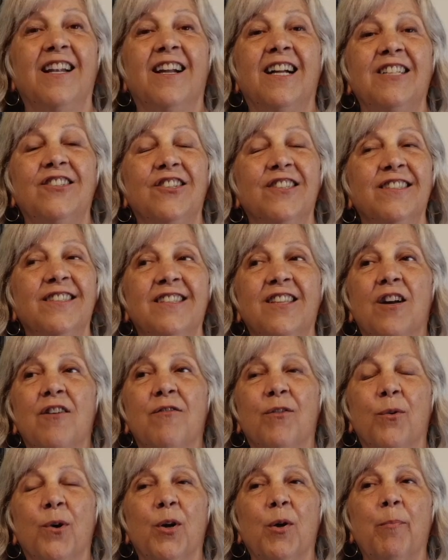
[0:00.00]
I just love
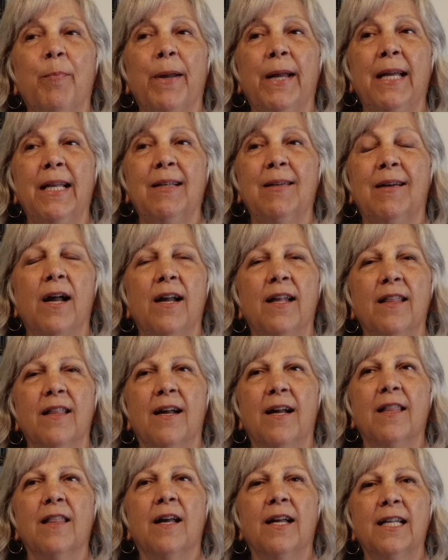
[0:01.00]
oil paint.
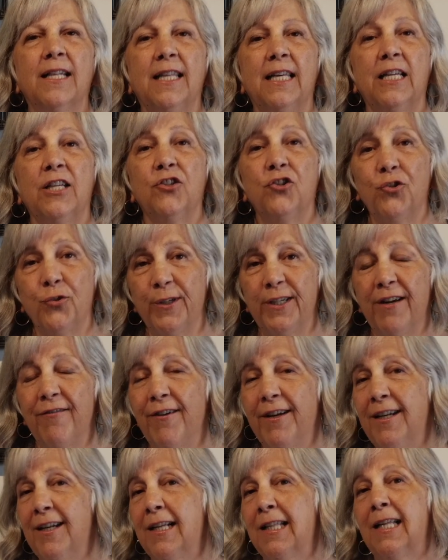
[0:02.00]
I like the history of
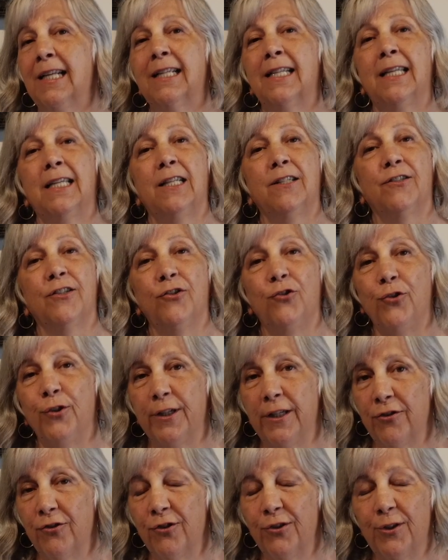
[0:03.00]
it. I like that it's a
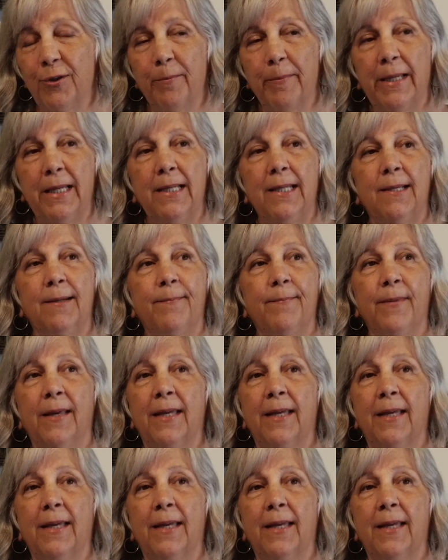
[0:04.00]
traditional medium,